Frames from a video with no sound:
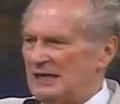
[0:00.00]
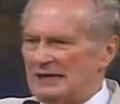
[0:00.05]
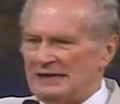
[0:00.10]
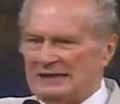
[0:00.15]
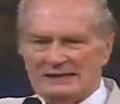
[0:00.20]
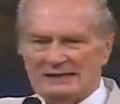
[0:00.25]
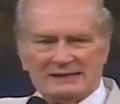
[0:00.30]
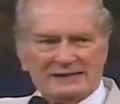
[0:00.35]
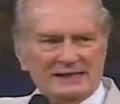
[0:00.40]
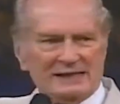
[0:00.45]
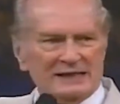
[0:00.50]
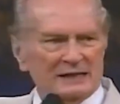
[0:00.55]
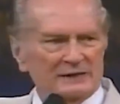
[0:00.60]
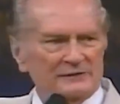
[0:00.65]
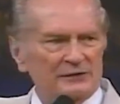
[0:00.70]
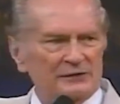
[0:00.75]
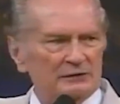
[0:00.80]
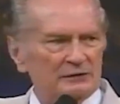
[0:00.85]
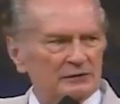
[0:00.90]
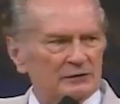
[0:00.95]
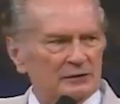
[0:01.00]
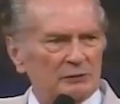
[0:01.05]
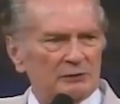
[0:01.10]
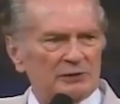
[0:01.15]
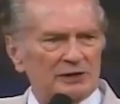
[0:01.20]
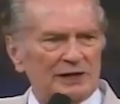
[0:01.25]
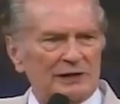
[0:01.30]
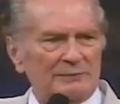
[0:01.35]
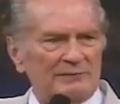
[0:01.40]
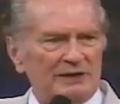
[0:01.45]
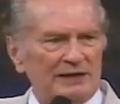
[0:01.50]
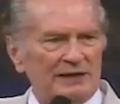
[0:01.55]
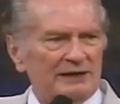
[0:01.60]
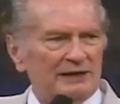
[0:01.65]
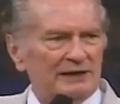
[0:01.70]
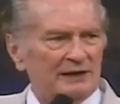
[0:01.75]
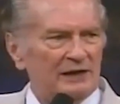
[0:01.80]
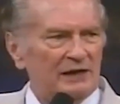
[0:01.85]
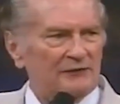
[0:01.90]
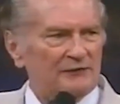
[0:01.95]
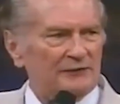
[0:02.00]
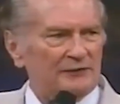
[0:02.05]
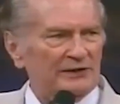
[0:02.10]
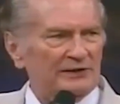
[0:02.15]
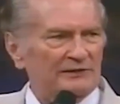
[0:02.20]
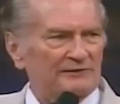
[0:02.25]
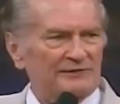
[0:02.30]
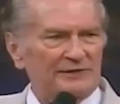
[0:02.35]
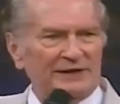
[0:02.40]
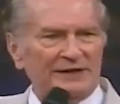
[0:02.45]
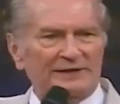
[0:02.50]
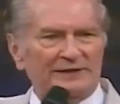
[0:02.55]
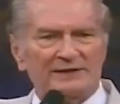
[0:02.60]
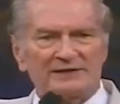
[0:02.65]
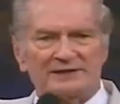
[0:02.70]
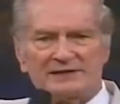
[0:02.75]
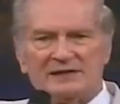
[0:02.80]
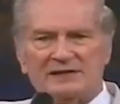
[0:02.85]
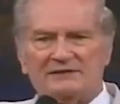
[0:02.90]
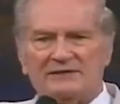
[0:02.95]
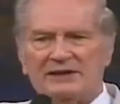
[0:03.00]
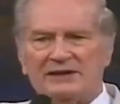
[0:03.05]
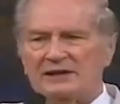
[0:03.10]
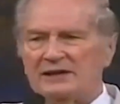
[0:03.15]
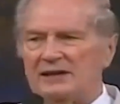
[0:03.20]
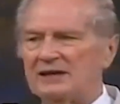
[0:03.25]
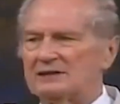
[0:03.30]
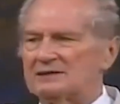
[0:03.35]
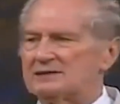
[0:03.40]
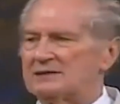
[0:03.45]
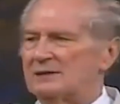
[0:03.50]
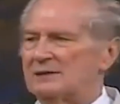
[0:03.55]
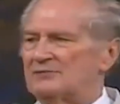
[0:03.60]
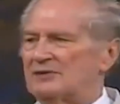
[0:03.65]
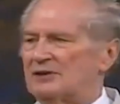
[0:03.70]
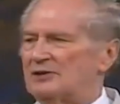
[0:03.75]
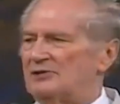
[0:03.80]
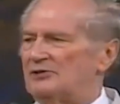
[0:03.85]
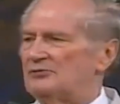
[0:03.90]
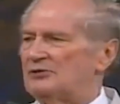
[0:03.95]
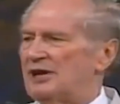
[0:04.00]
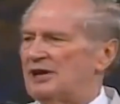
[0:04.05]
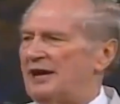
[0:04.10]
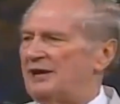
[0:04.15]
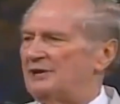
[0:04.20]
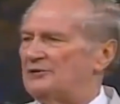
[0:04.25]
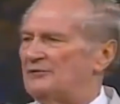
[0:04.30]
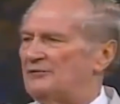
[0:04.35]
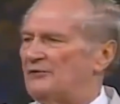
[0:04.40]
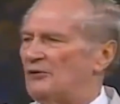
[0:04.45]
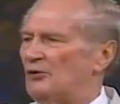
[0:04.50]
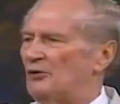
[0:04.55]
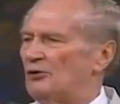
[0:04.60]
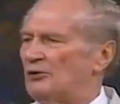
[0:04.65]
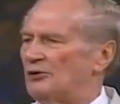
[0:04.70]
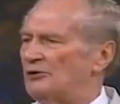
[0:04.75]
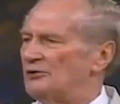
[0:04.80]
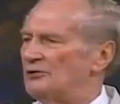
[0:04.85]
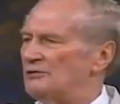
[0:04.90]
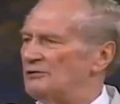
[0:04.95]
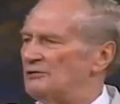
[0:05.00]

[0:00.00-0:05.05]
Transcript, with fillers: And he said, Now, if you don't know what I mean, an offering of faith is giving God something you can't afford.